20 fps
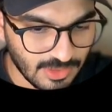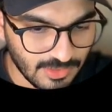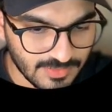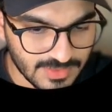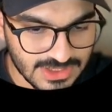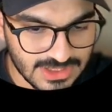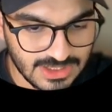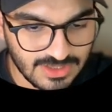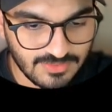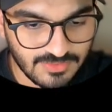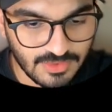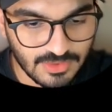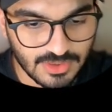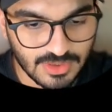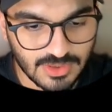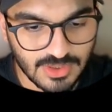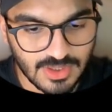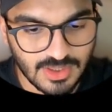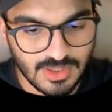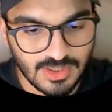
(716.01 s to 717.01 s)
Obviously, if
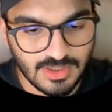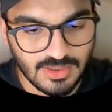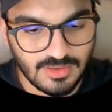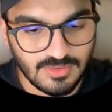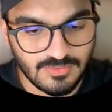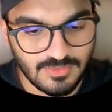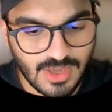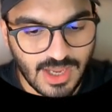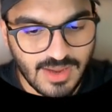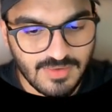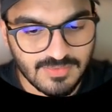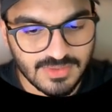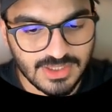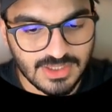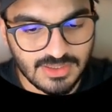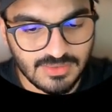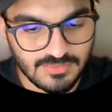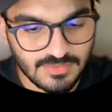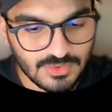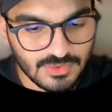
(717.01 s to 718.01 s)
you have
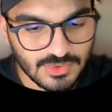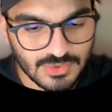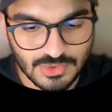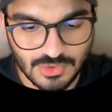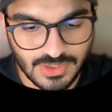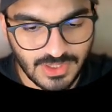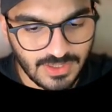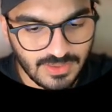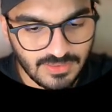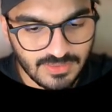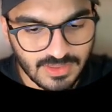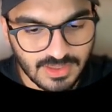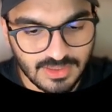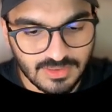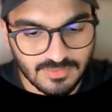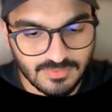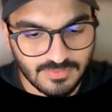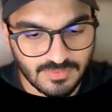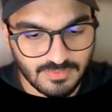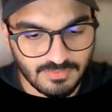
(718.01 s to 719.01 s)
any reviews or anything,
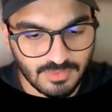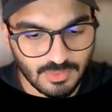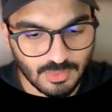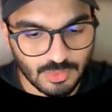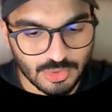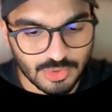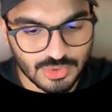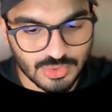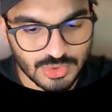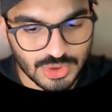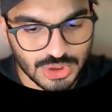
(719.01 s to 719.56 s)
if you want to